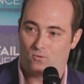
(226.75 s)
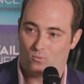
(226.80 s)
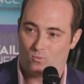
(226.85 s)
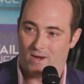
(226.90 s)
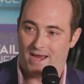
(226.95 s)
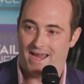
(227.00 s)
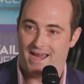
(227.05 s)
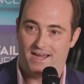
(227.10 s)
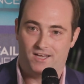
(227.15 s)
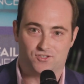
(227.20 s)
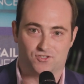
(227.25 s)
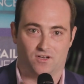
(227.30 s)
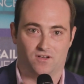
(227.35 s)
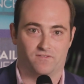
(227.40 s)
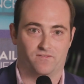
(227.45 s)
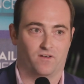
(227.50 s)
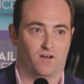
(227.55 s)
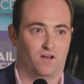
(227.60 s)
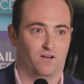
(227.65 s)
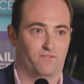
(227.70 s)
range
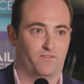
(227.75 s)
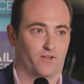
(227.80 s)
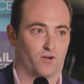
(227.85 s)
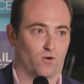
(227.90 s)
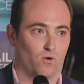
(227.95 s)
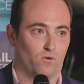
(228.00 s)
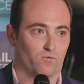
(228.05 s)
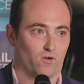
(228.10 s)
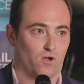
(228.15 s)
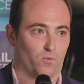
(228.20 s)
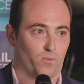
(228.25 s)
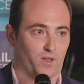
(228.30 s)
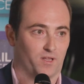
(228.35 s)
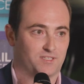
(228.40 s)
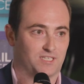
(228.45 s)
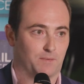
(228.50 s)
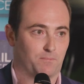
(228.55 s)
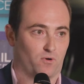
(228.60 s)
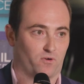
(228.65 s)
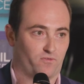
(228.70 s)
of their overall real
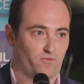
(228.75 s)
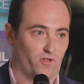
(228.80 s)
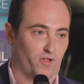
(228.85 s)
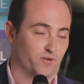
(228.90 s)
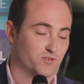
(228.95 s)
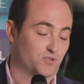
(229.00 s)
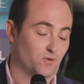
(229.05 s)
estate portfolio.